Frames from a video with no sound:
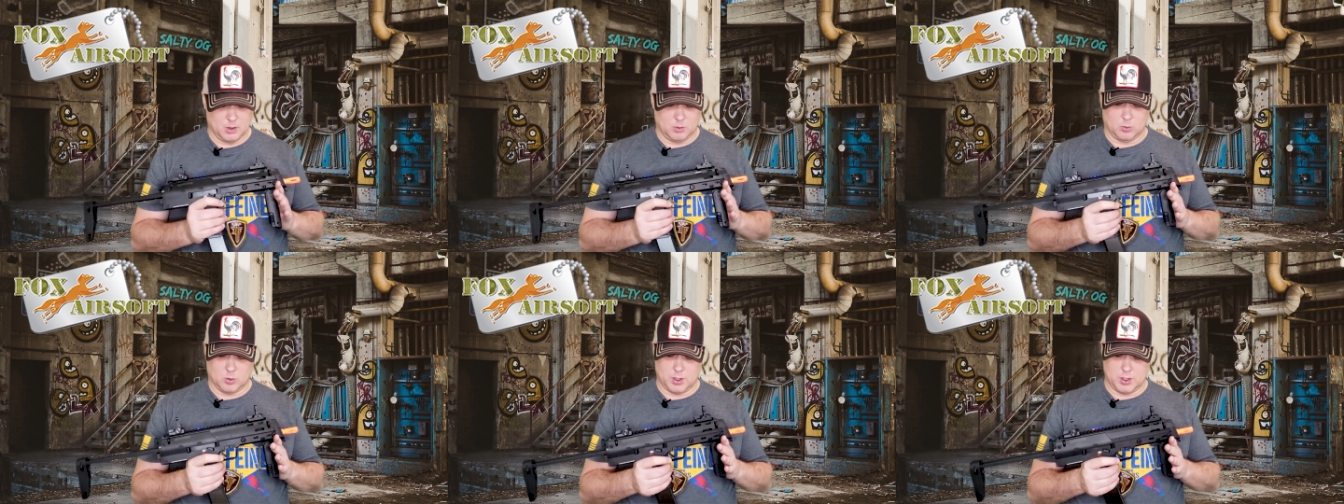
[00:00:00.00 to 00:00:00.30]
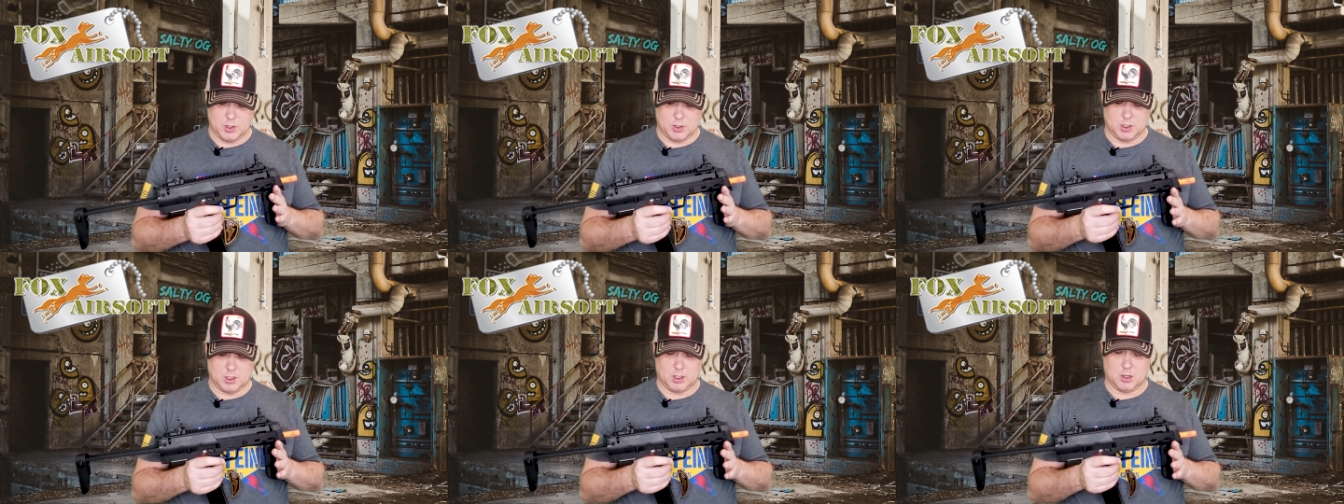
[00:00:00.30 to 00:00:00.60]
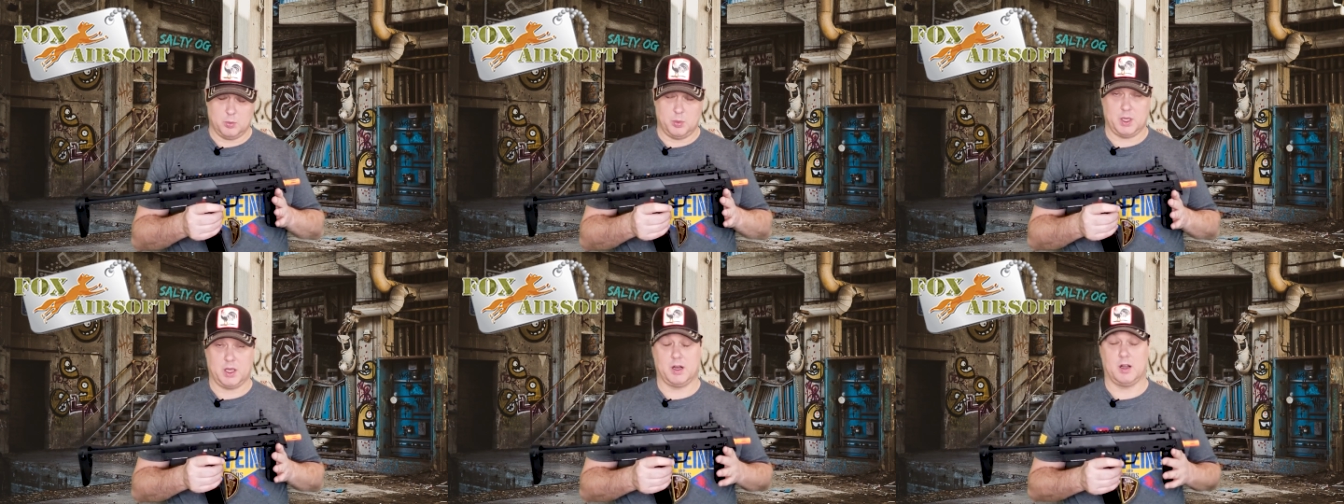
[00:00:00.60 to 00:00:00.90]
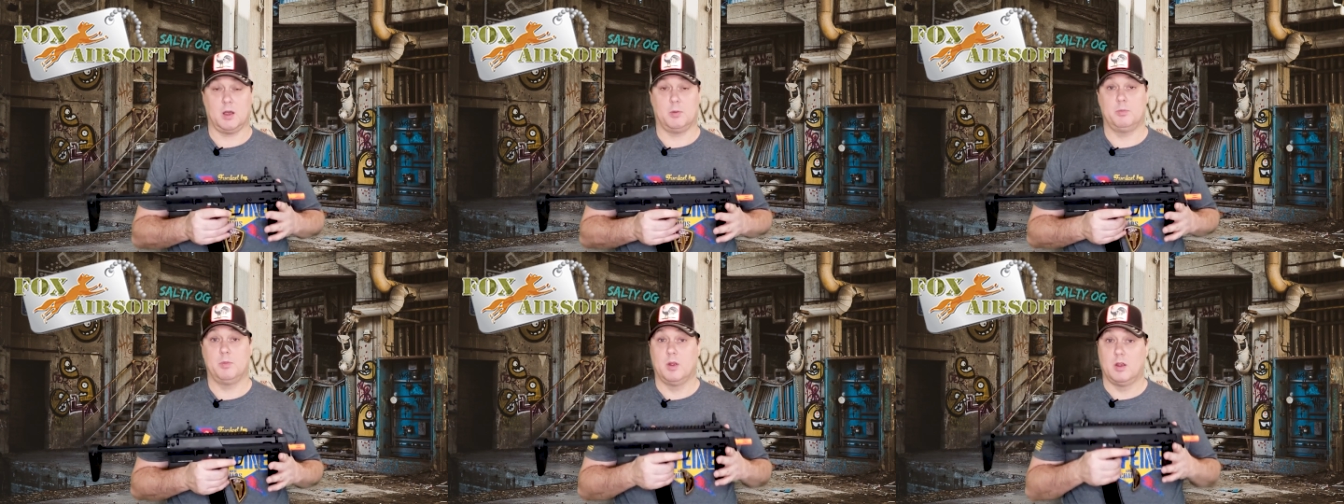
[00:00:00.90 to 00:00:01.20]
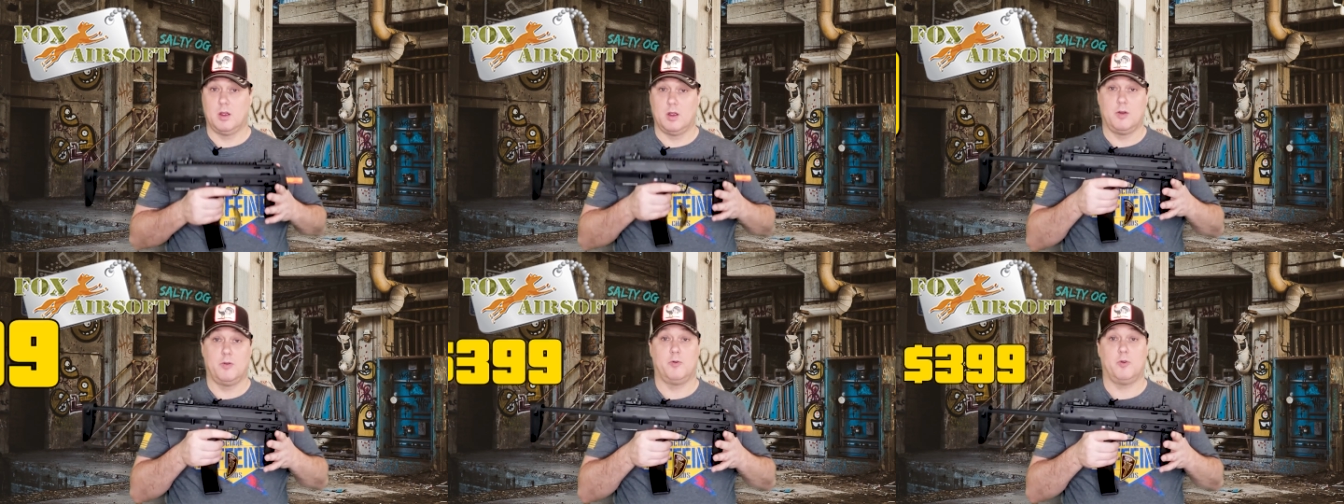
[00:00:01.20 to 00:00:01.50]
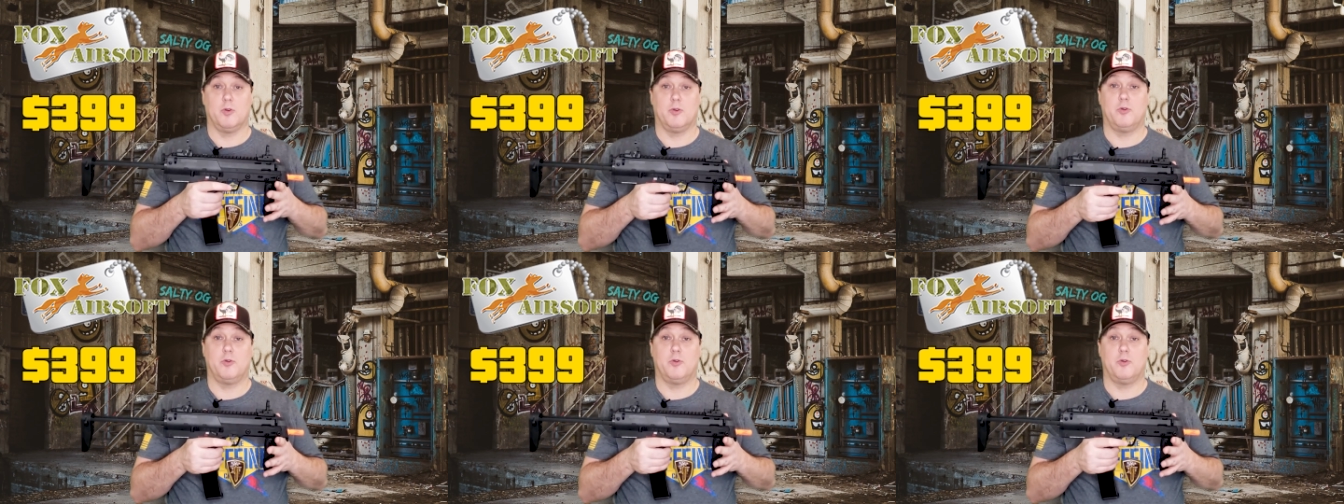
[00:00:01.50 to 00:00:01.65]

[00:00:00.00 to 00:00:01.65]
where you can go pick it up for